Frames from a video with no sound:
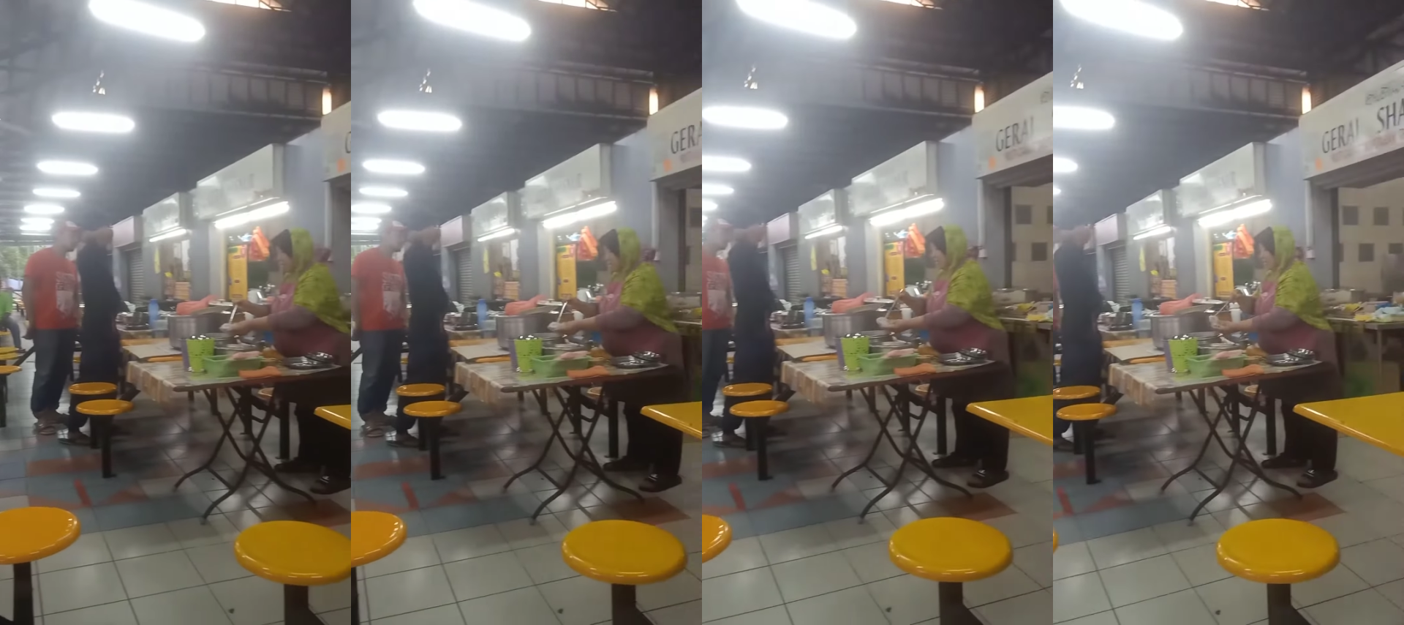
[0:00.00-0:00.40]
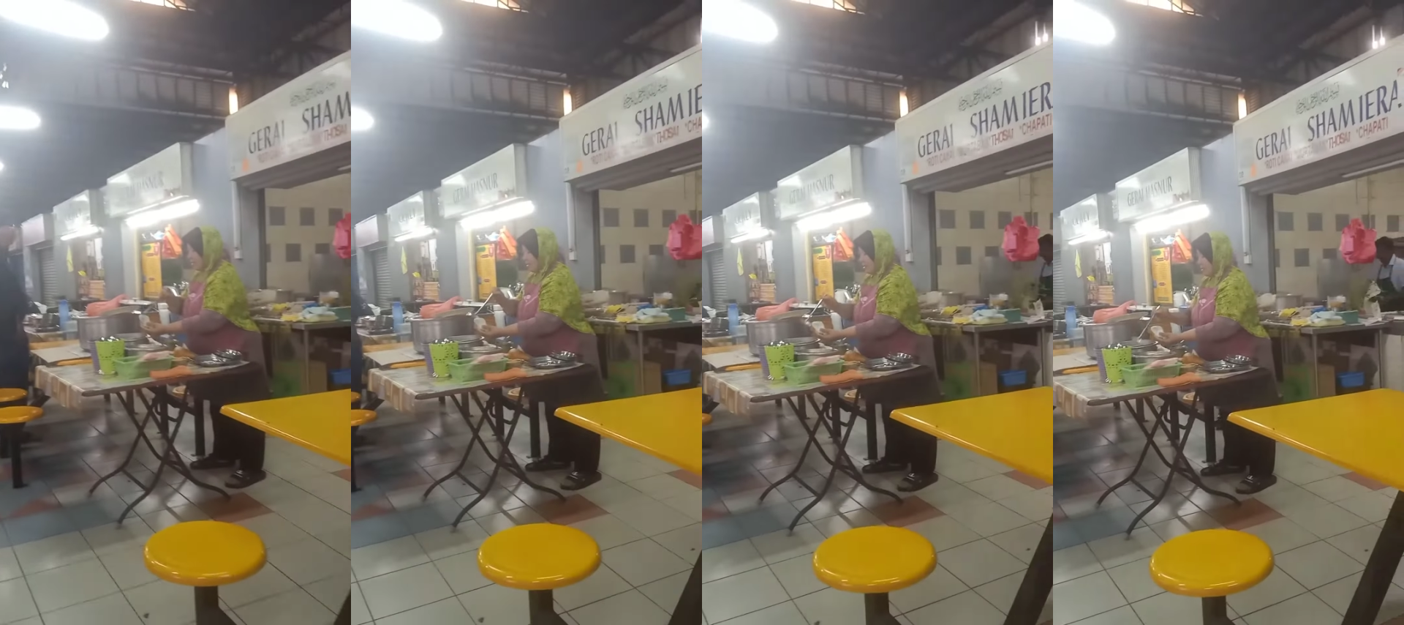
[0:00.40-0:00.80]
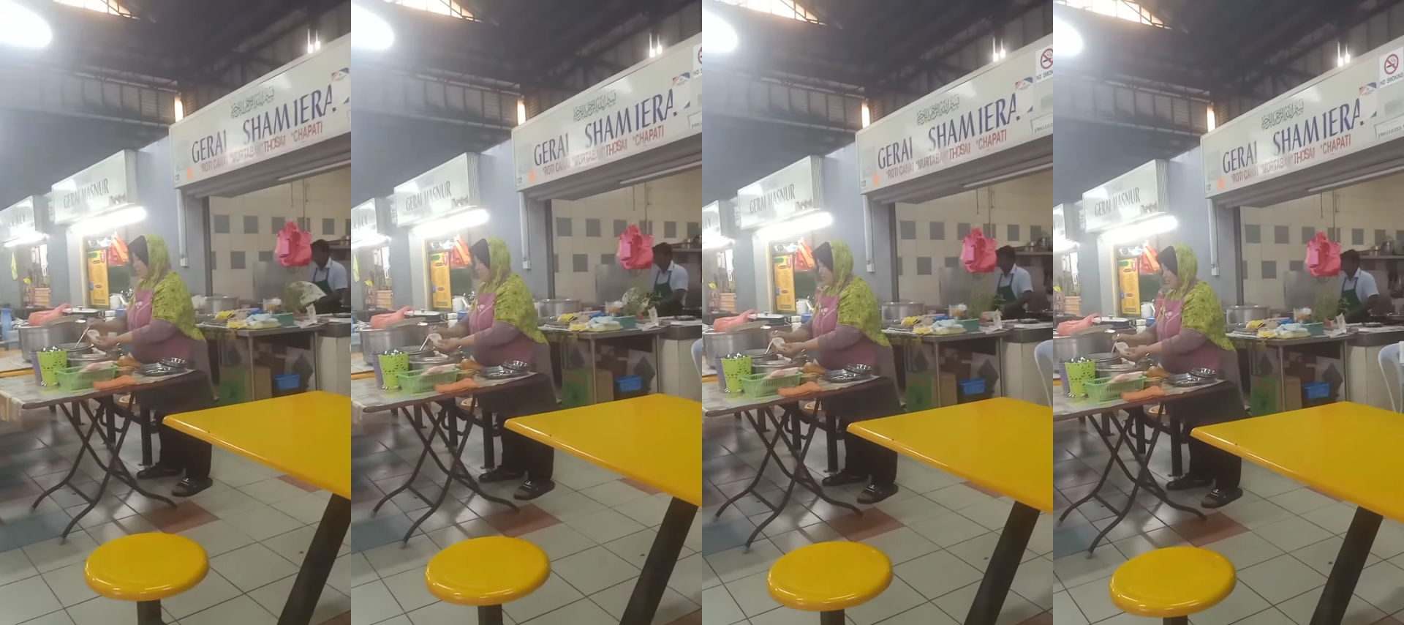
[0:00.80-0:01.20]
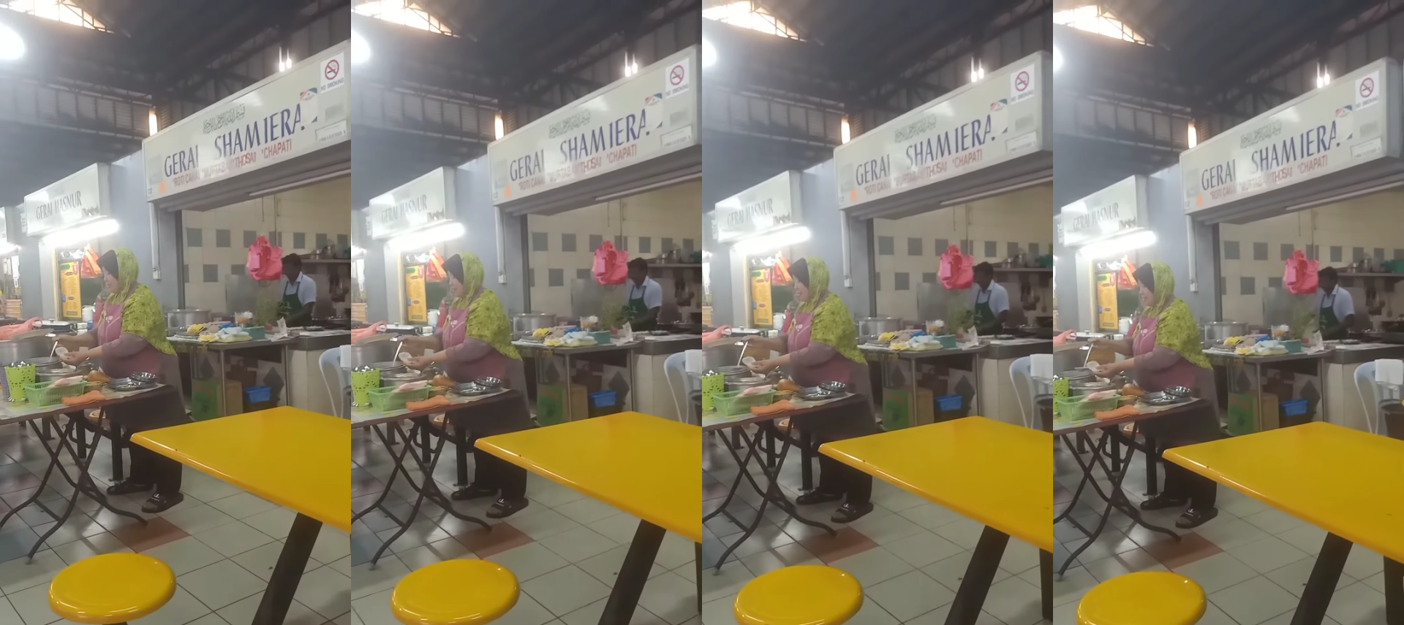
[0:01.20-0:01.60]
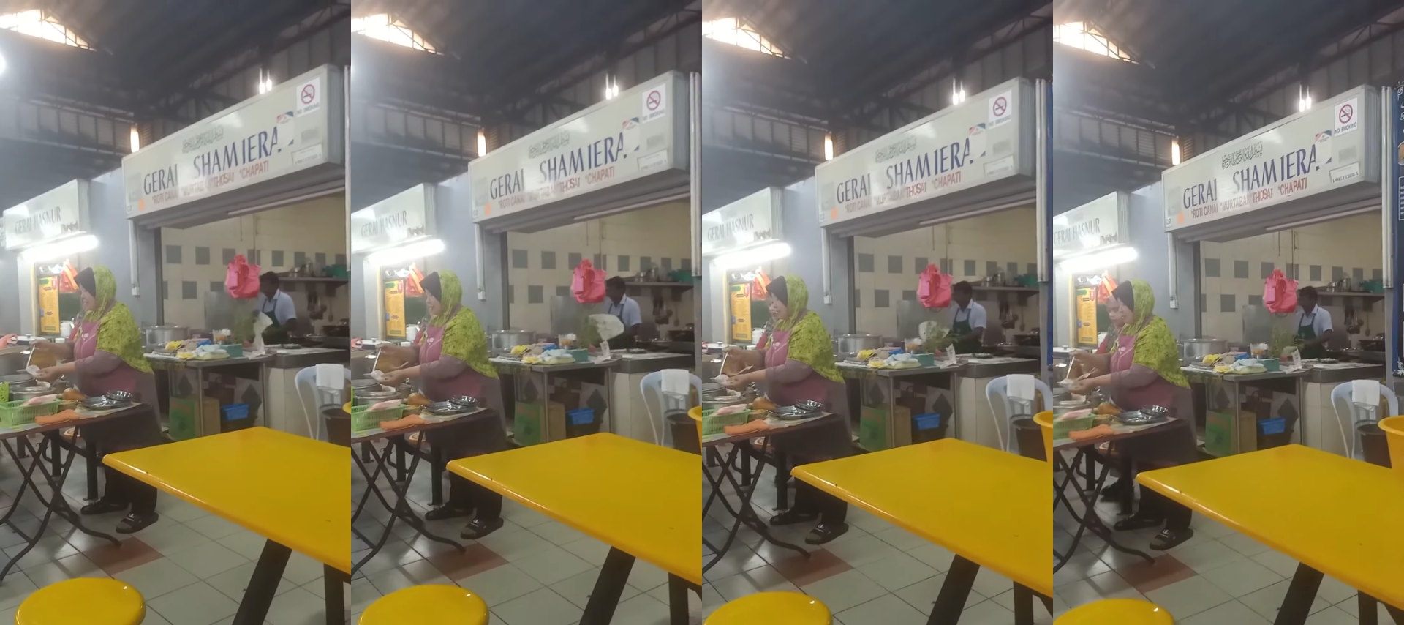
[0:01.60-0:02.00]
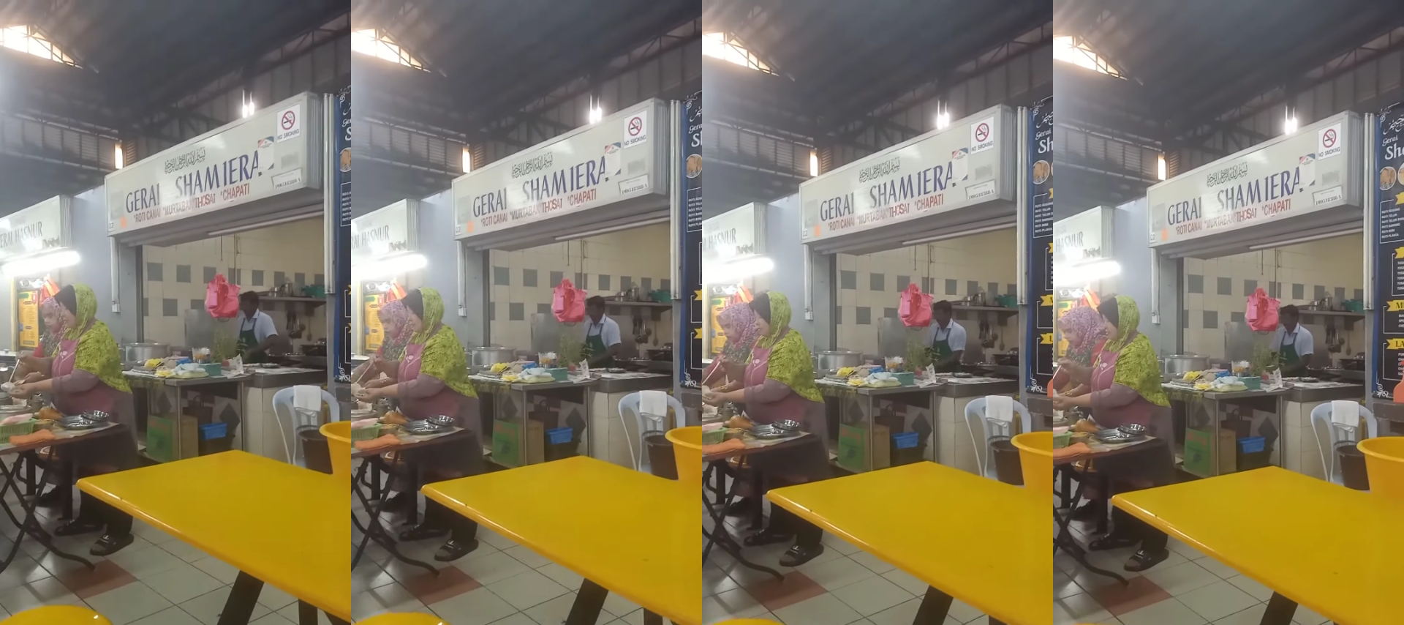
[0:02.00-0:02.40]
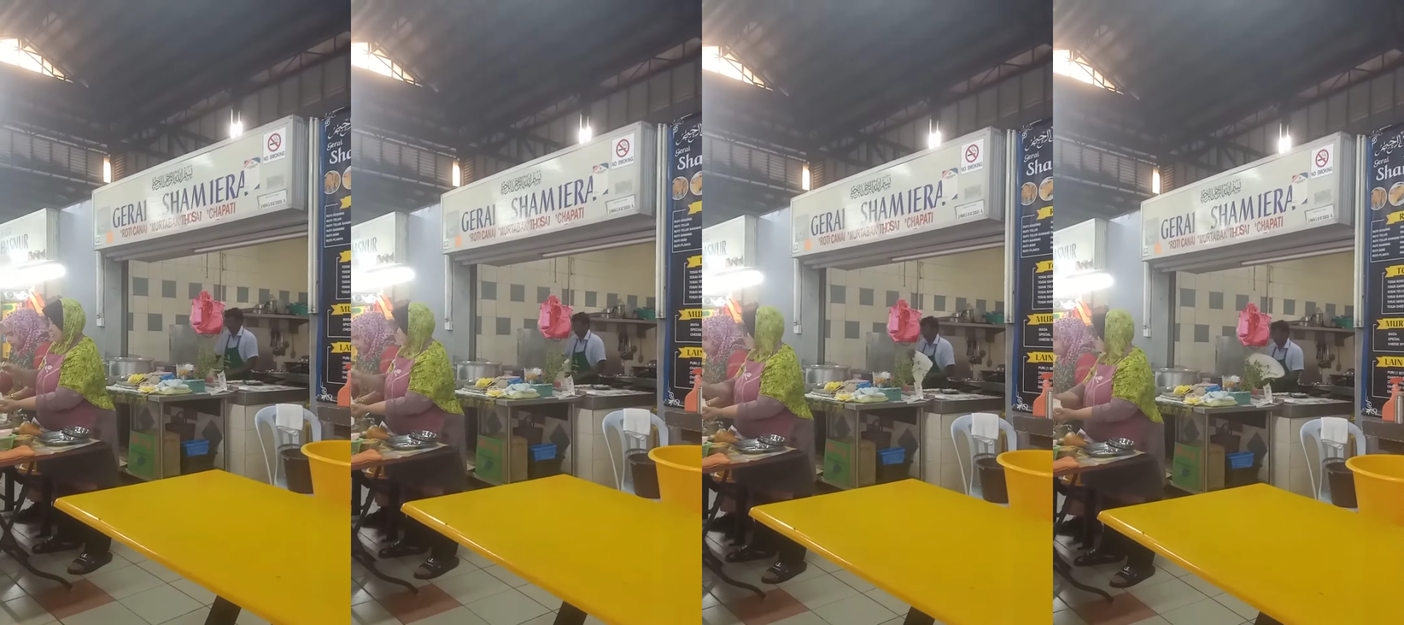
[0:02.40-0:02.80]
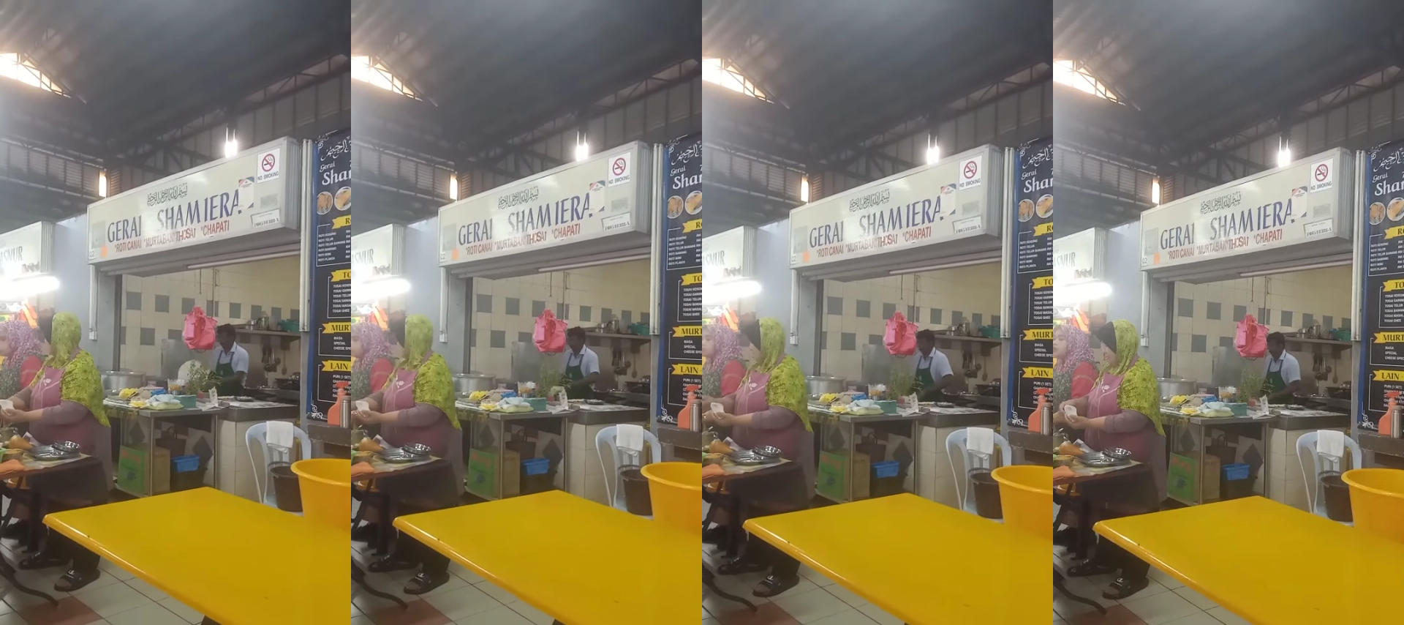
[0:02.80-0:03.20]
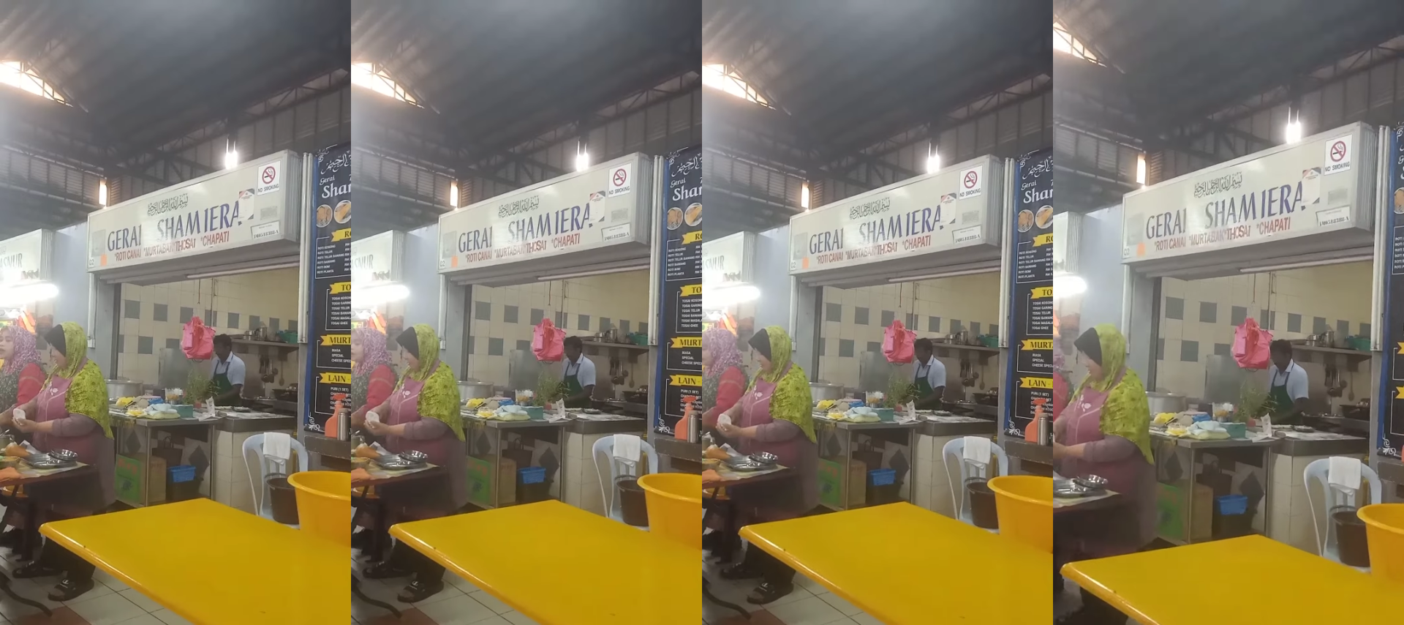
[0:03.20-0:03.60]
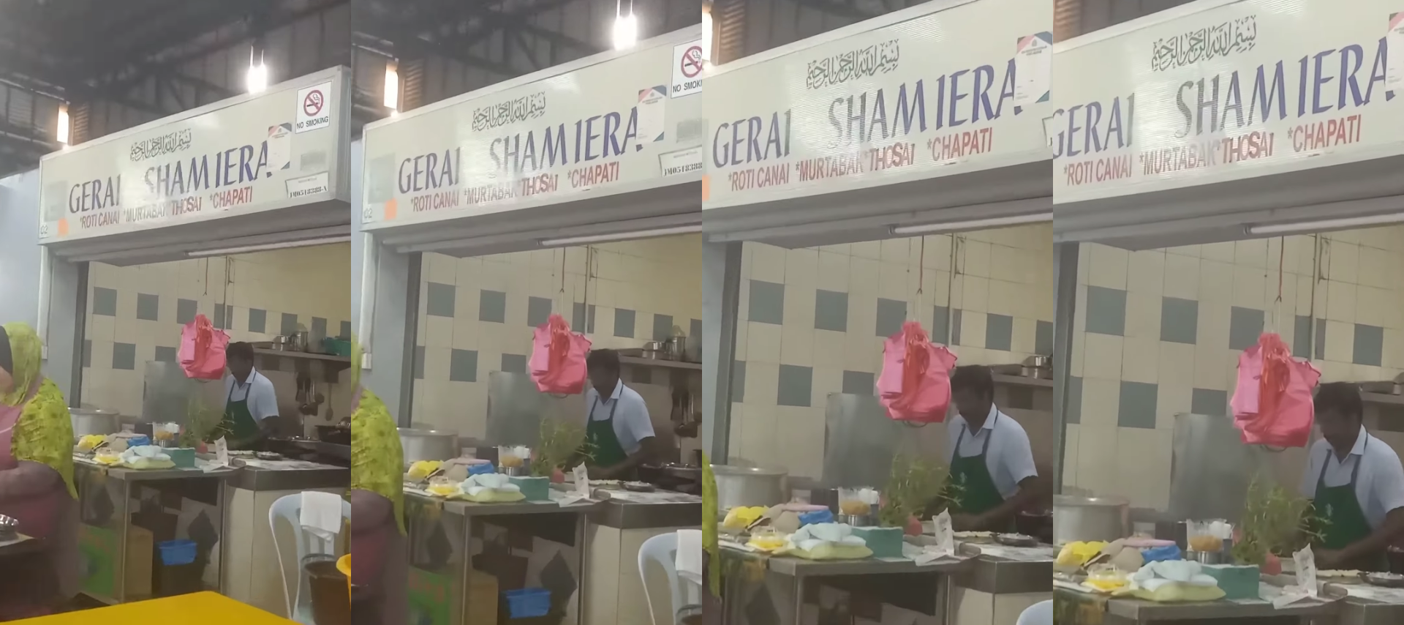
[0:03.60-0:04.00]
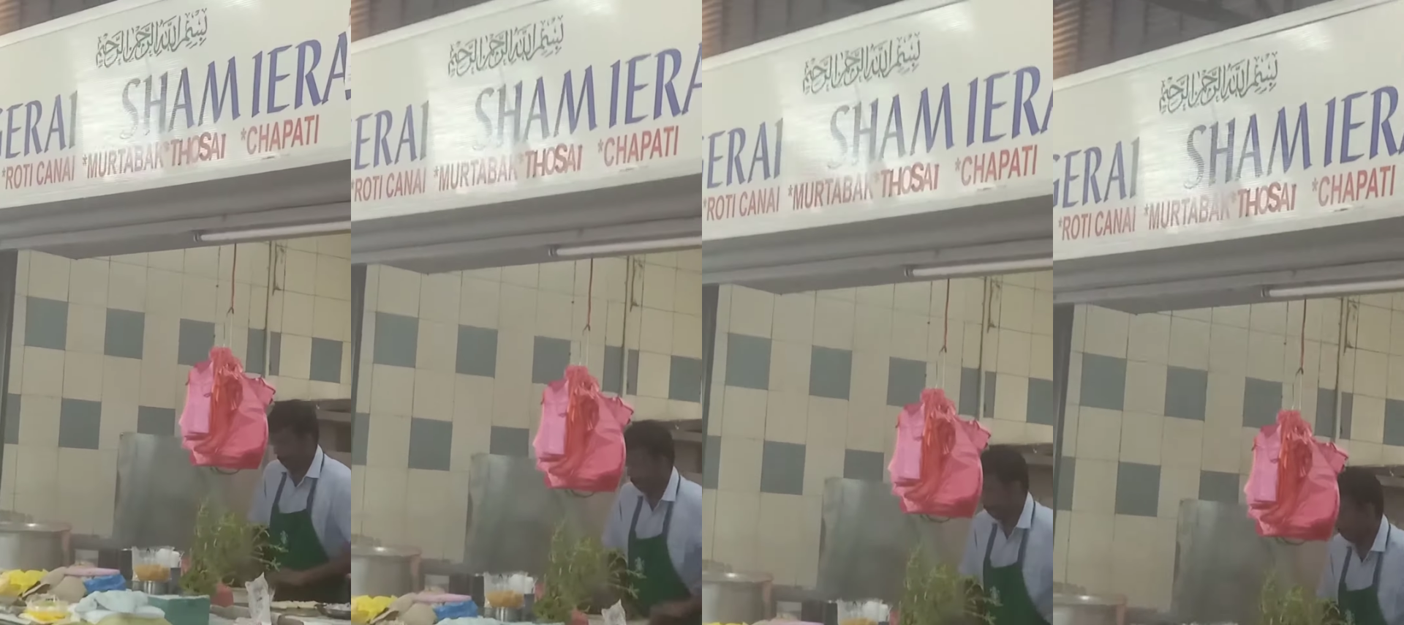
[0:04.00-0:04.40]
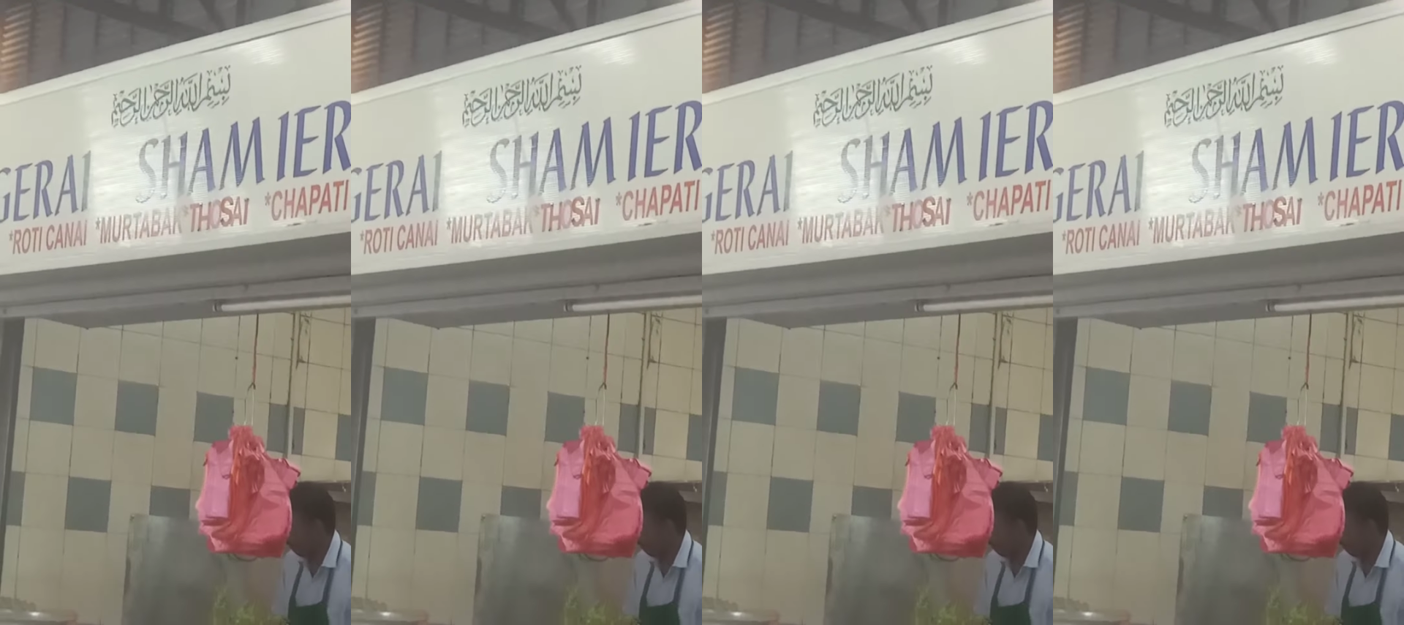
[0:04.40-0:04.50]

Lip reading: No face is visible, so there are no lips to read.